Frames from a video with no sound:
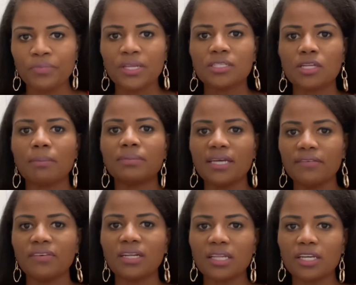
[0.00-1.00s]
So I'm
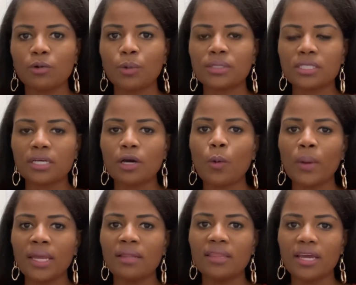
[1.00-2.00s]
definitely going to go
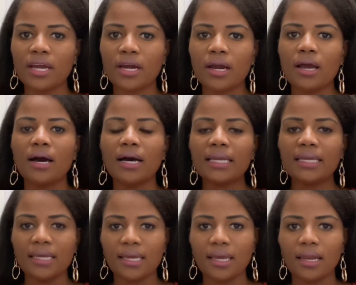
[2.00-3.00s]
in there
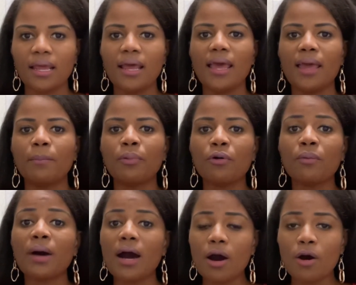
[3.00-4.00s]
again and pull
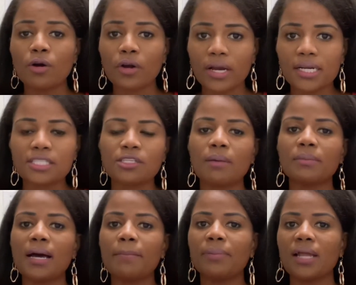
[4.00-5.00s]
my own credit so I'm
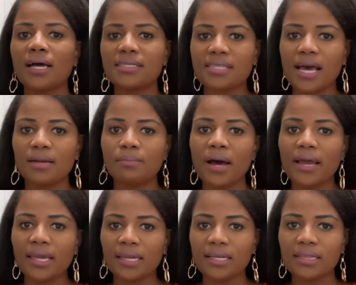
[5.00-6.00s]
not blindsided
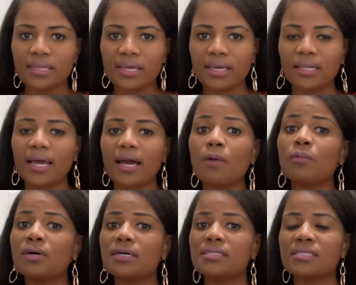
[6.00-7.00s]
by anything like I
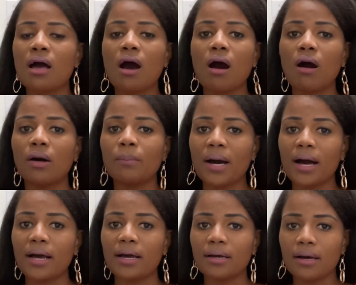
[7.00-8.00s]
was on
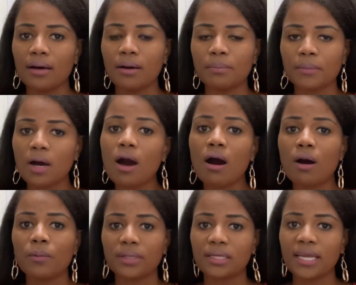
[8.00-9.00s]
my
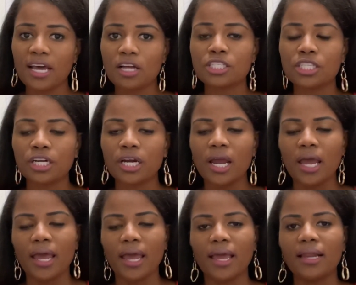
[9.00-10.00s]
call with the counselor.
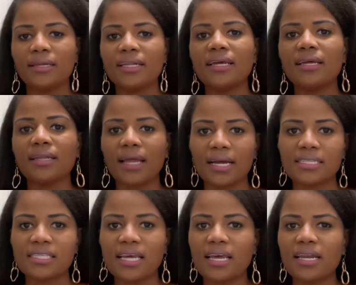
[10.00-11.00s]
And then, like I
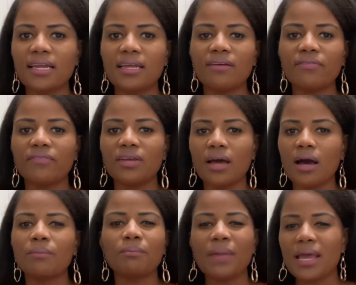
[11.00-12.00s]
said, if
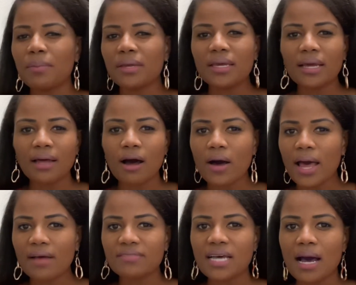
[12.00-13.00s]
maybe I'll
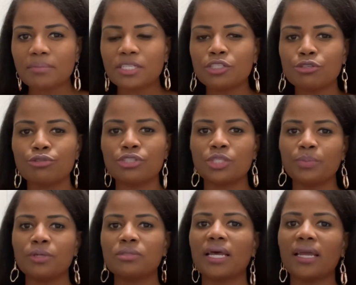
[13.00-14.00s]
have time to do
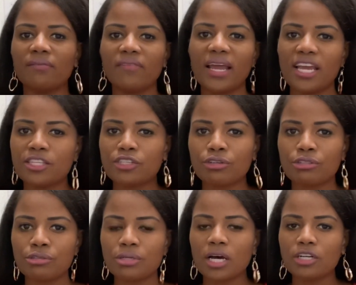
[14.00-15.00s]
disputes, like if I enter
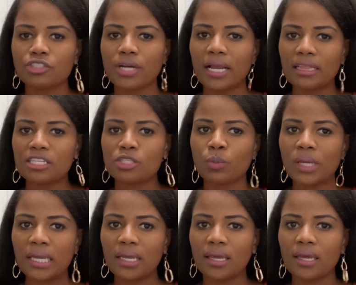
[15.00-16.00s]
into a contract this
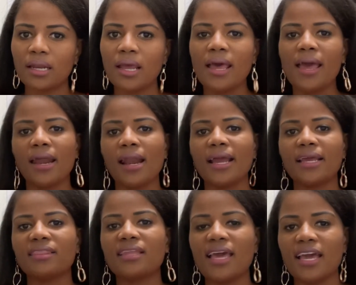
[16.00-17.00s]
weekend and I
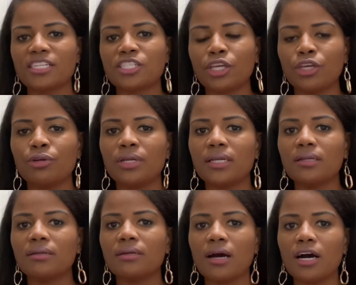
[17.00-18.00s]
get the executed
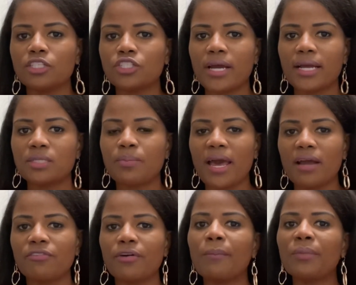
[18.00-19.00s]
contract
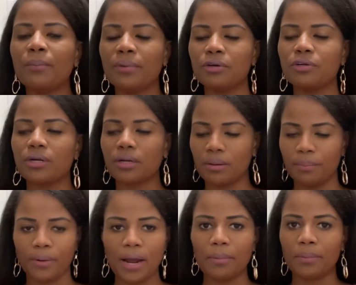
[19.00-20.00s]
back from the builder,
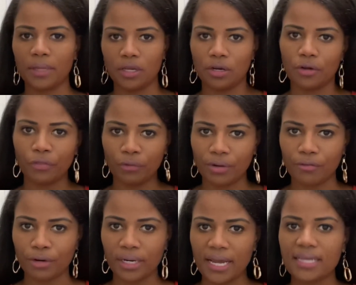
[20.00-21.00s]
probably 3 or
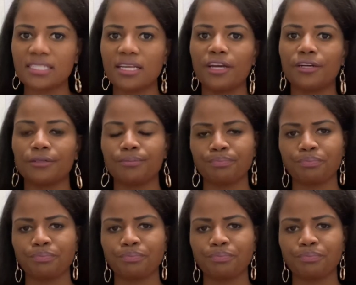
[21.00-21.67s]
4 days later,